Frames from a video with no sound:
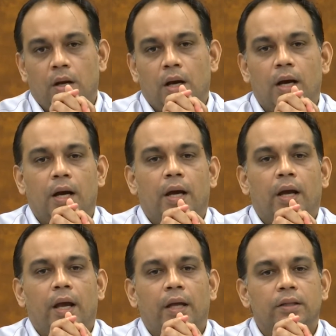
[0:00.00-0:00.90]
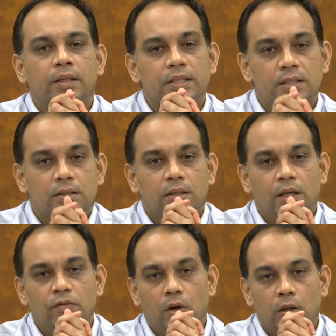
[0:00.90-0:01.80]
And this
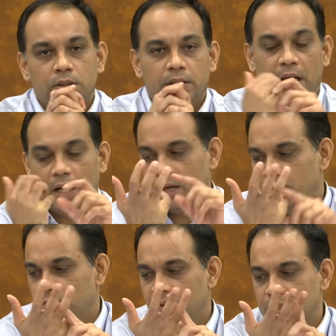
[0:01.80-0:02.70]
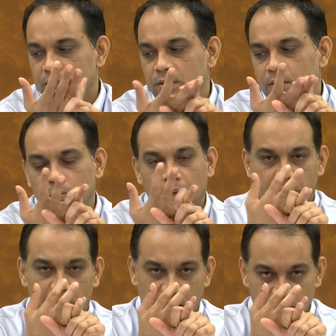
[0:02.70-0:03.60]
involves, can I fix my
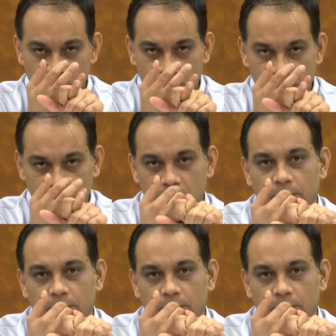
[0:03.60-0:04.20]
mass flow rate?